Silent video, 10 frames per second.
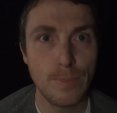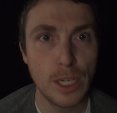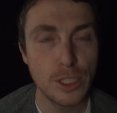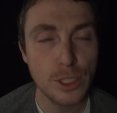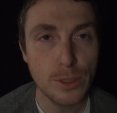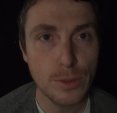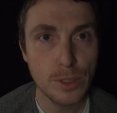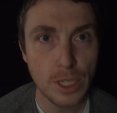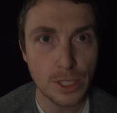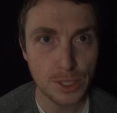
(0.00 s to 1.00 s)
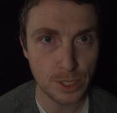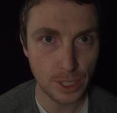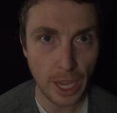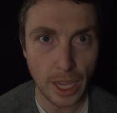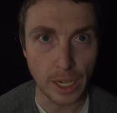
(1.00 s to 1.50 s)
But you just
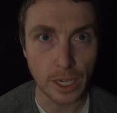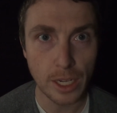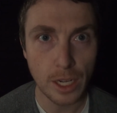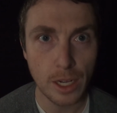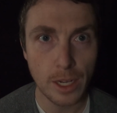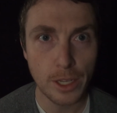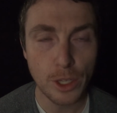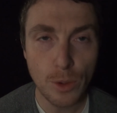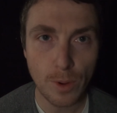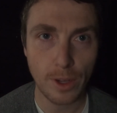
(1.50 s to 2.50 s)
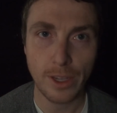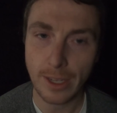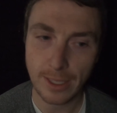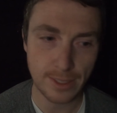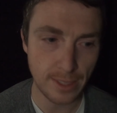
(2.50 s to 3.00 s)
said you weren't
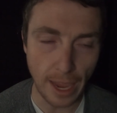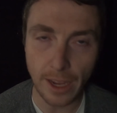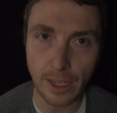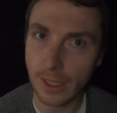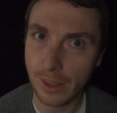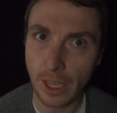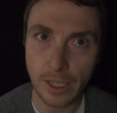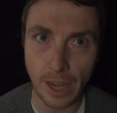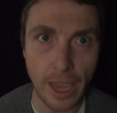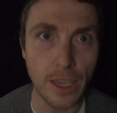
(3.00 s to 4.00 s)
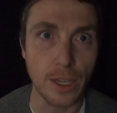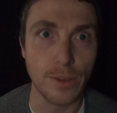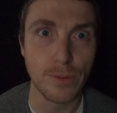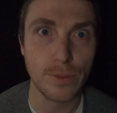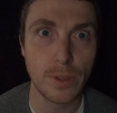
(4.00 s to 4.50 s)
gonna say anything
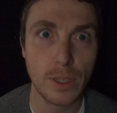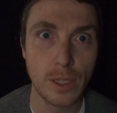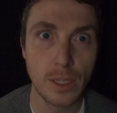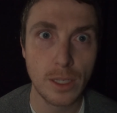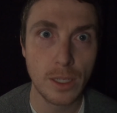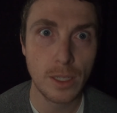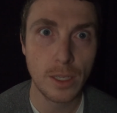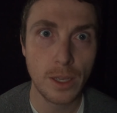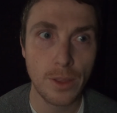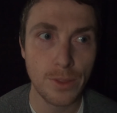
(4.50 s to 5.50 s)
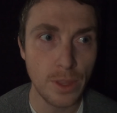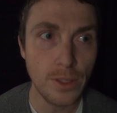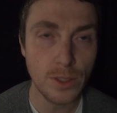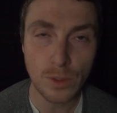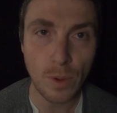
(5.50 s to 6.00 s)
negative.
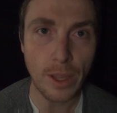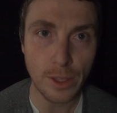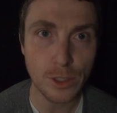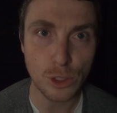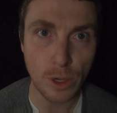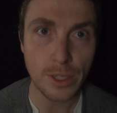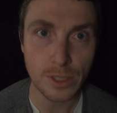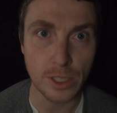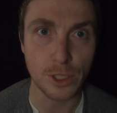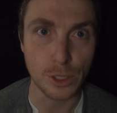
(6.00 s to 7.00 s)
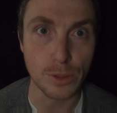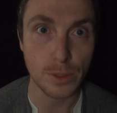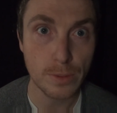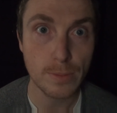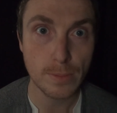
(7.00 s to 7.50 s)
This is why there's trust issues.